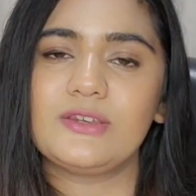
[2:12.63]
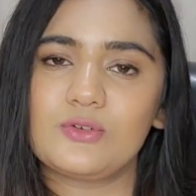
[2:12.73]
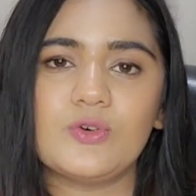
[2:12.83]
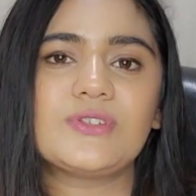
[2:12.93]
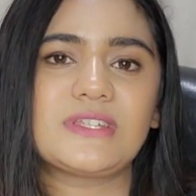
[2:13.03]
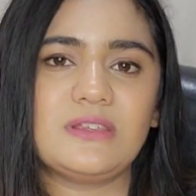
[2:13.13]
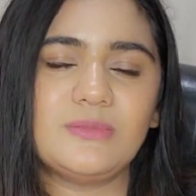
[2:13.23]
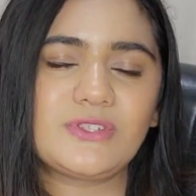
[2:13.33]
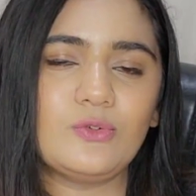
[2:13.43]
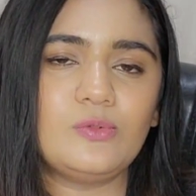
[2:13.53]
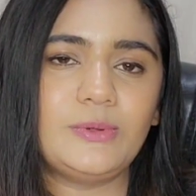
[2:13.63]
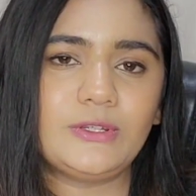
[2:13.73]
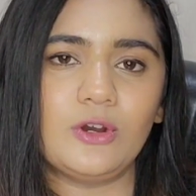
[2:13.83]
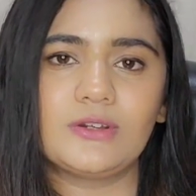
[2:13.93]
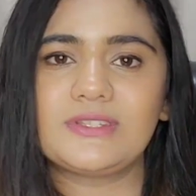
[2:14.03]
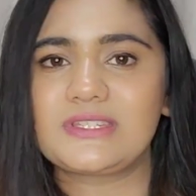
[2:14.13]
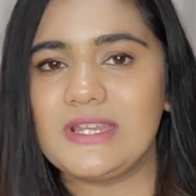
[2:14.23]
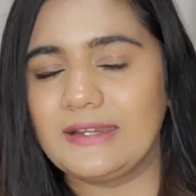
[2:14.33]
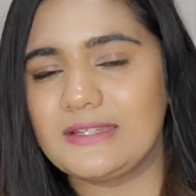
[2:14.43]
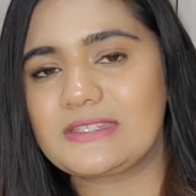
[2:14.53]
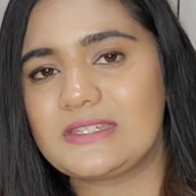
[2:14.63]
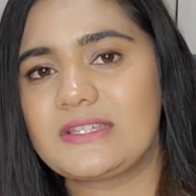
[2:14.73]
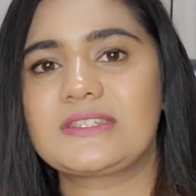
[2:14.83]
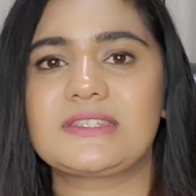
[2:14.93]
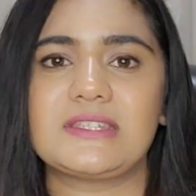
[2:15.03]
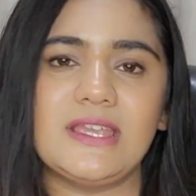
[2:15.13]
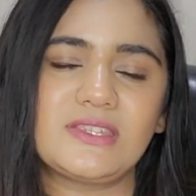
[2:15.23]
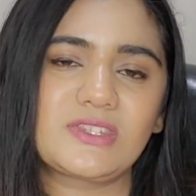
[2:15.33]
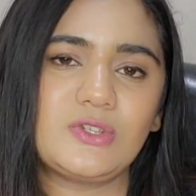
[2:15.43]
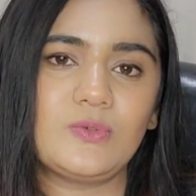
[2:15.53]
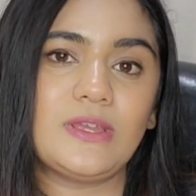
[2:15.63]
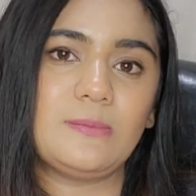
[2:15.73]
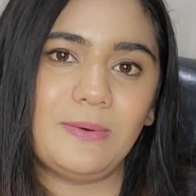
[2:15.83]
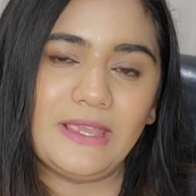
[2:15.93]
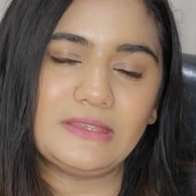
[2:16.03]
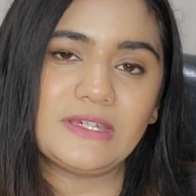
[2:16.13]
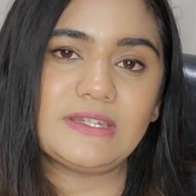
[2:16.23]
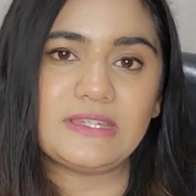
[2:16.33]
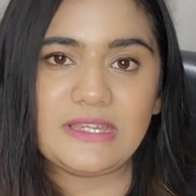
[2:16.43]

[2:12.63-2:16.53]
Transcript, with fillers: In core syllabus, you will be taught statistics, SQL, Python,